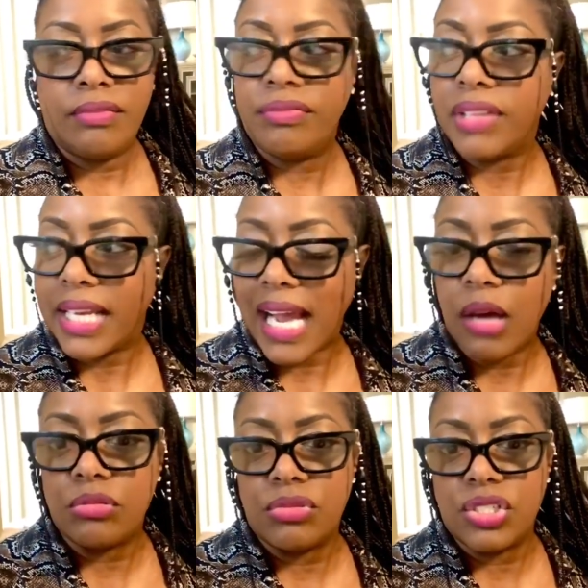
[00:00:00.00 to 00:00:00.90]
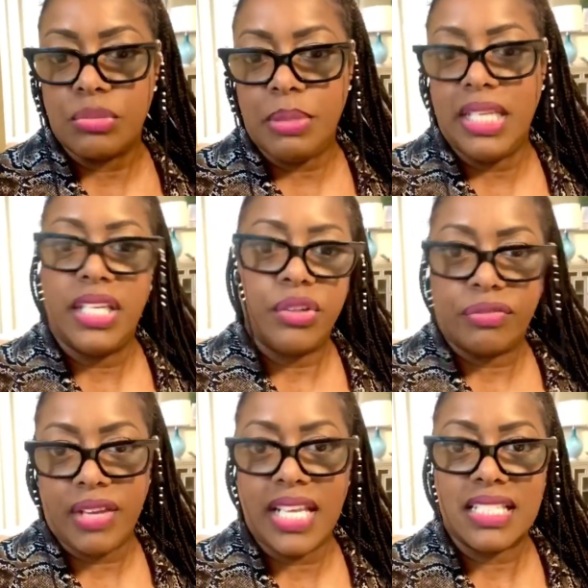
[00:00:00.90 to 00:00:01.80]
flat out just be in your
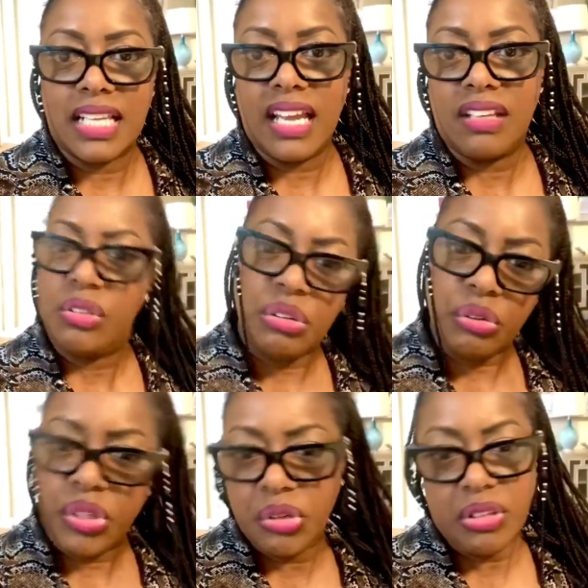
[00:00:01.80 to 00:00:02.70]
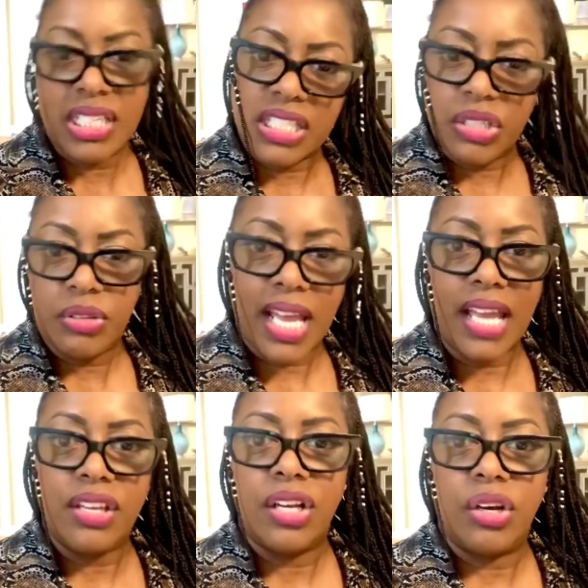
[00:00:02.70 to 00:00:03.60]
face like, oh, you this and you that,
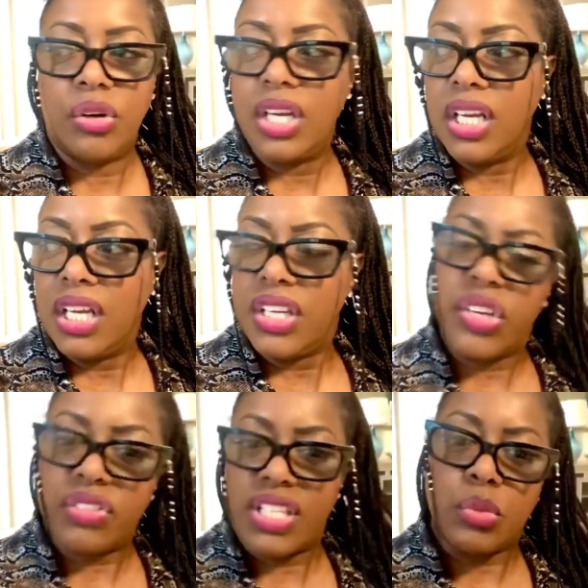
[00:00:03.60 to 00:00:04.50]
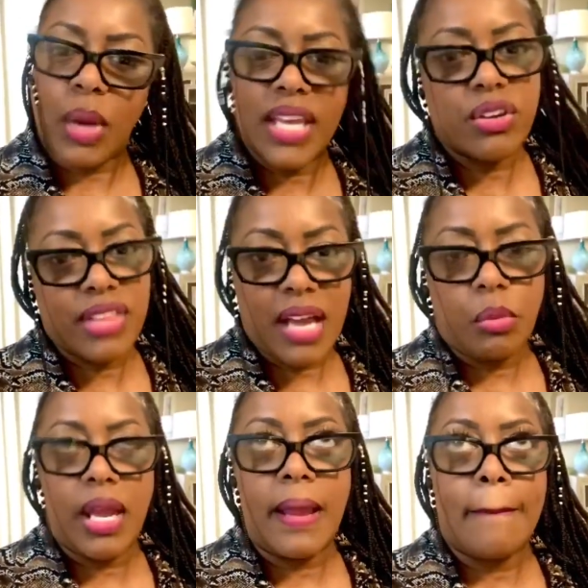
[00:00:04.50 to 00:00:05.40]
you know, you're this way, you're that
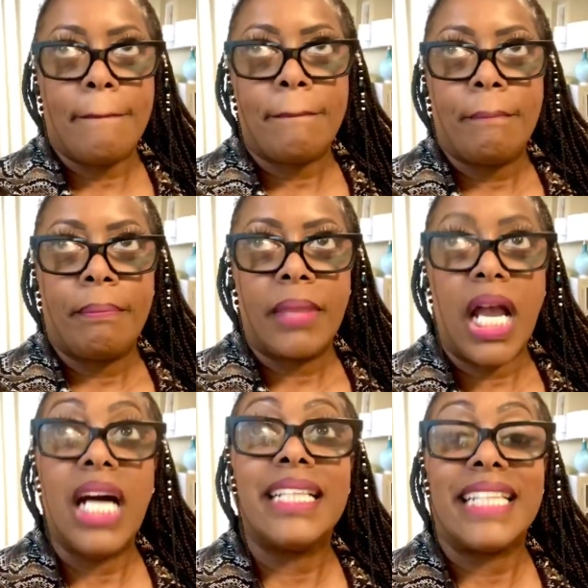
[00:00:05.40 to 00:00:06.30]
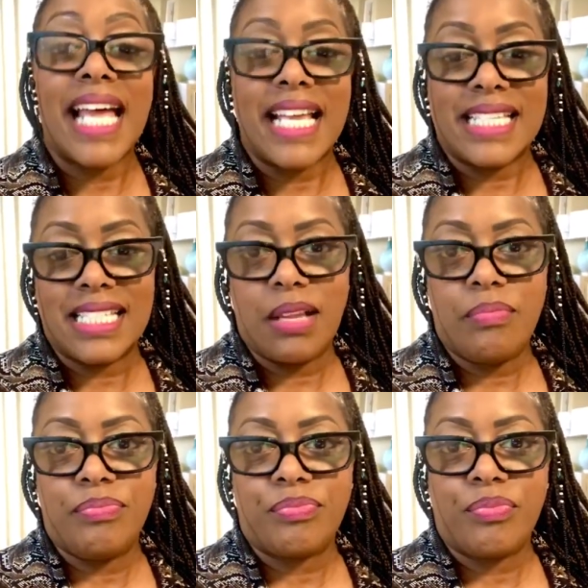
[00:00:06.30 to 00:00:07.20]
way. Unless
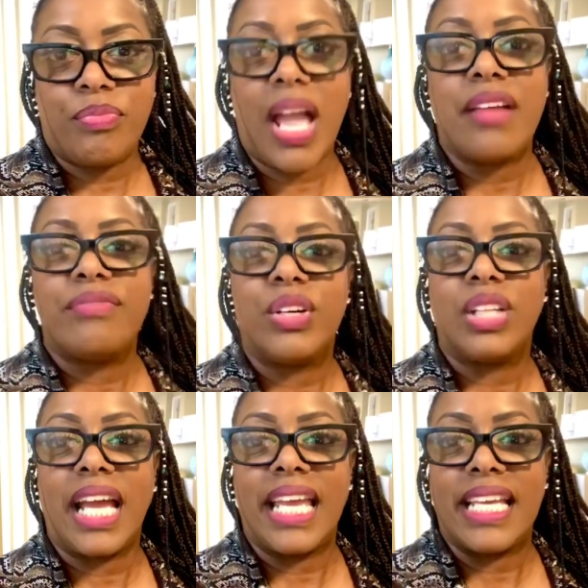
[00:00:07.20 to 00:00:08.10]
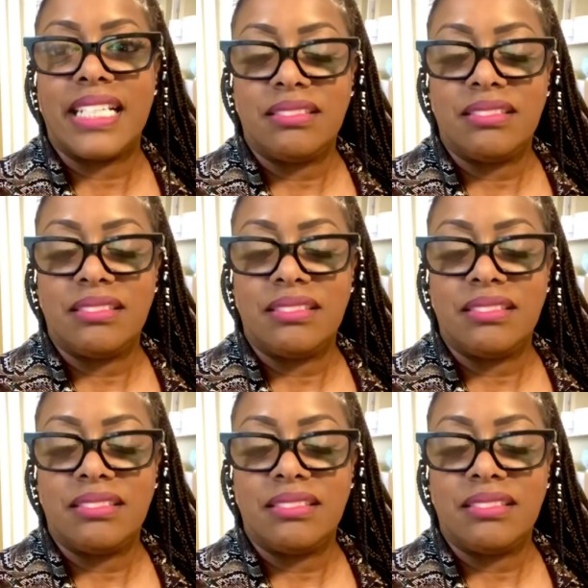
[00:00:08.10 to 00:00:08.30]
I feel like